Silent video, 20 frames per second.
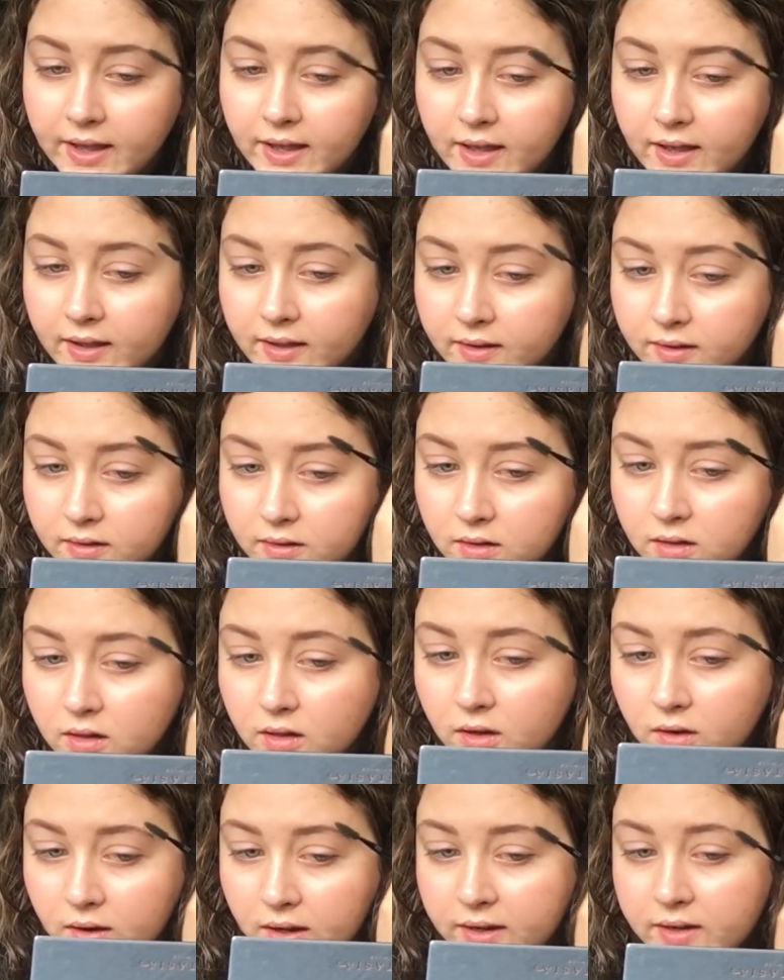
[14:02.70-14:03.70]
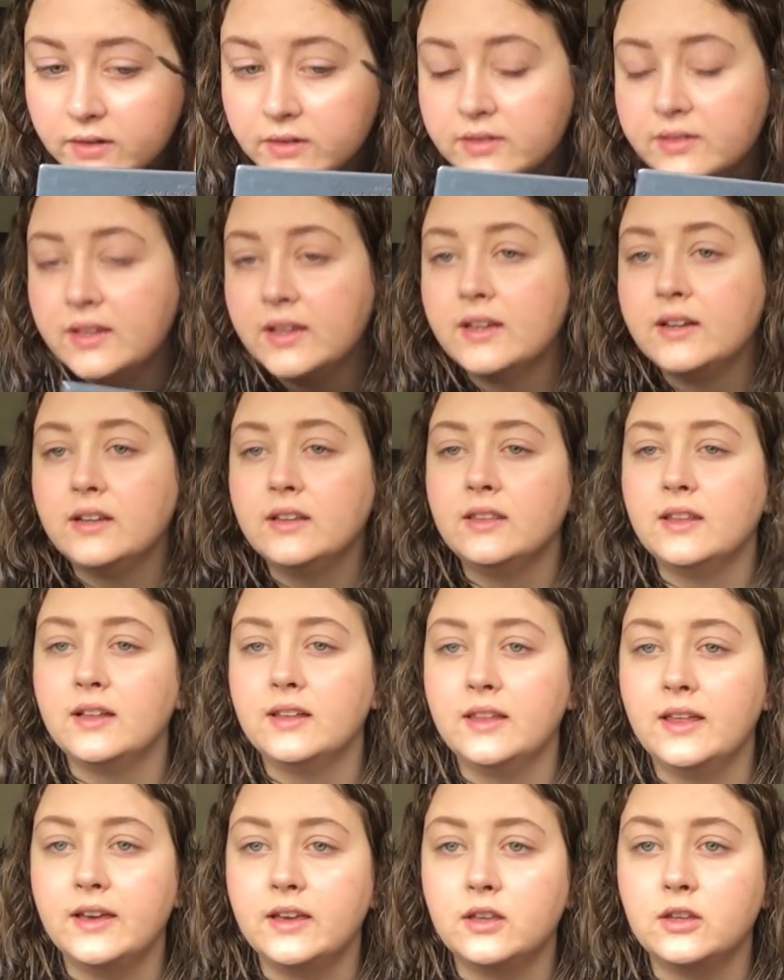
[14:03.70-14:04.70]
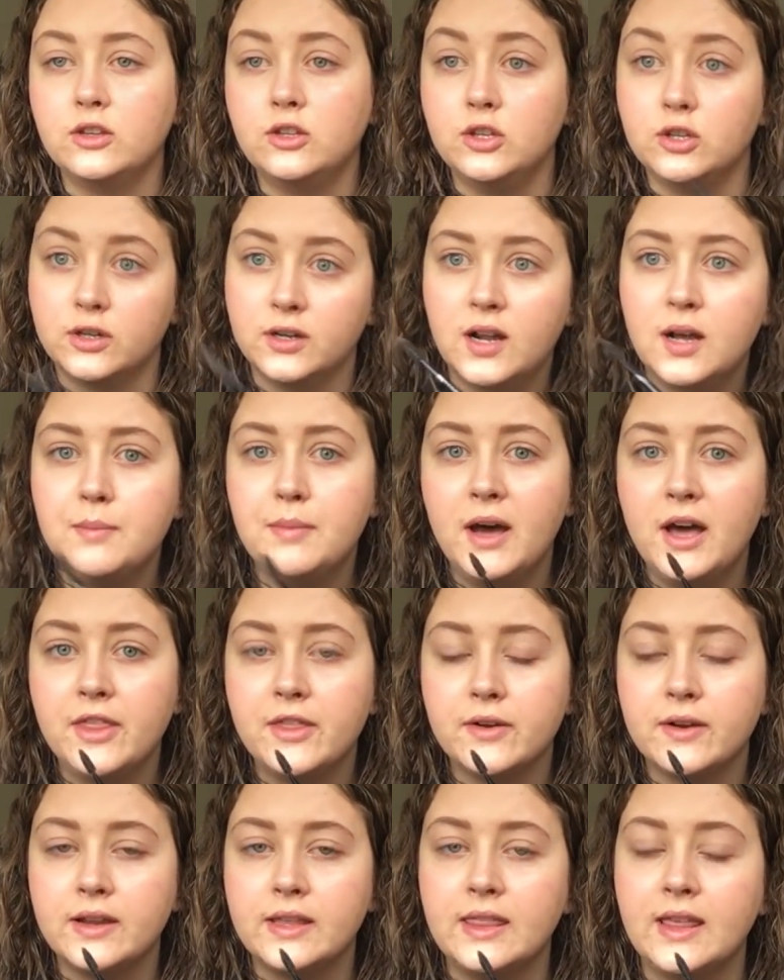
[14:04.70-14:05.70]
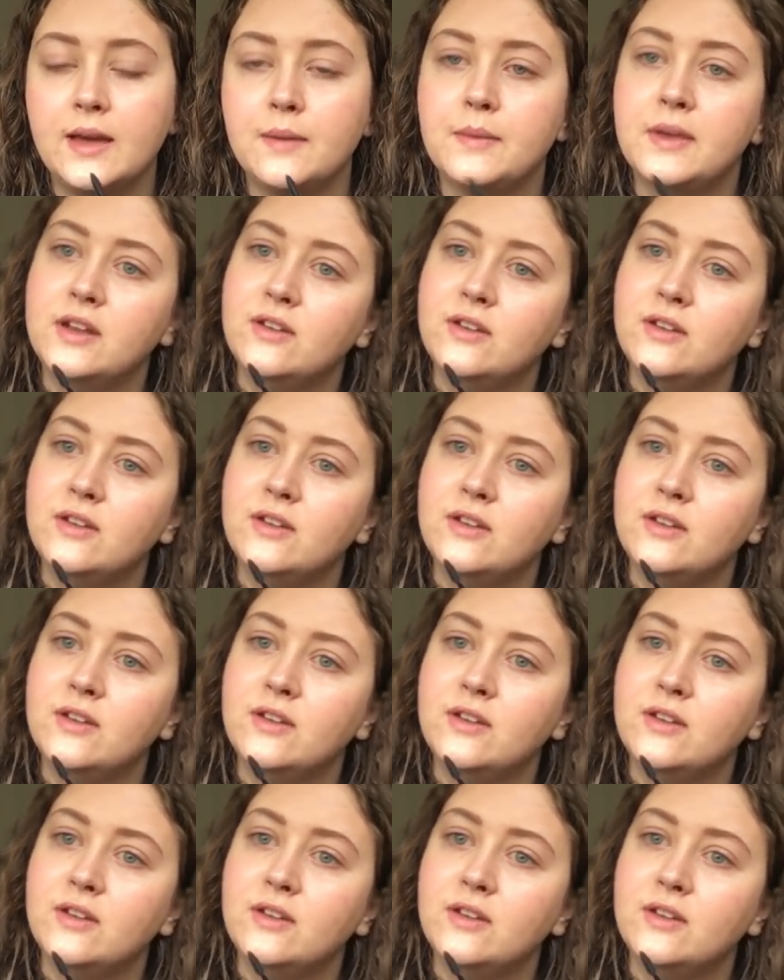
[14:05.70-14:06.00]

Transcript: and understanding that like you're not bothering them.